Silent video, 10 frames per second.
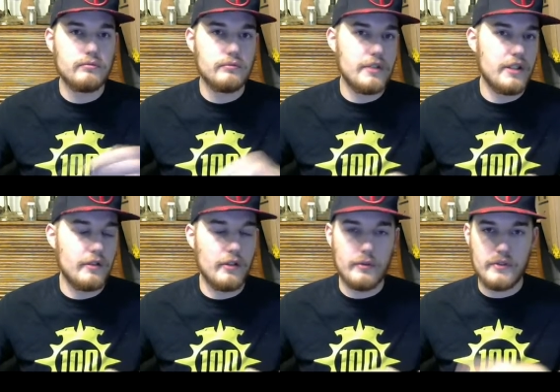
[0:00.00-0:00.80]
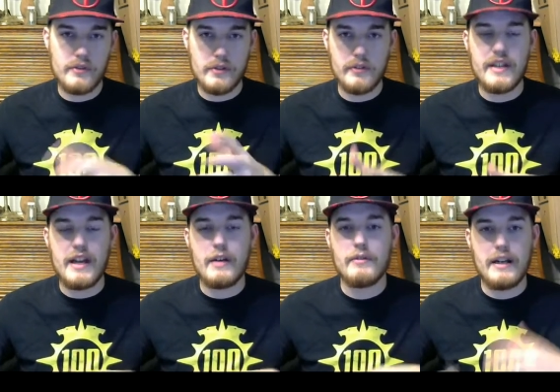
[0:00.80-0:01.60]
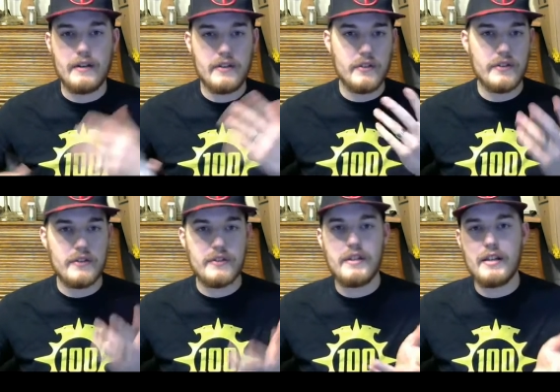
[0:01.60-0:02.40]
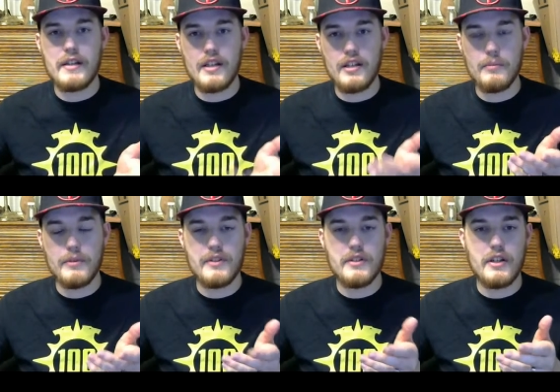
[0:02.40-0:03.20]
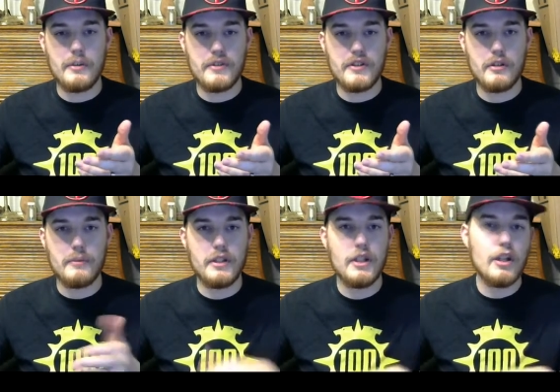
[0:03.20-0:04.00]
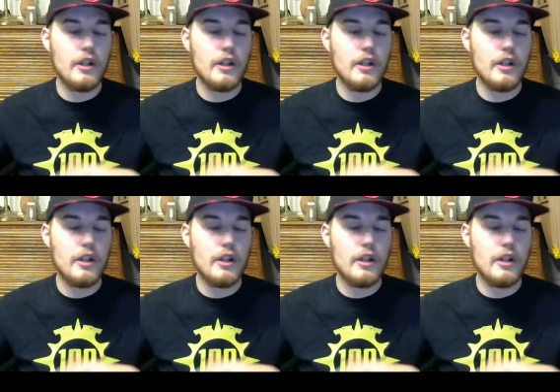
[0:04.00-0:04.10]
know the results? How does all this data get input to help determine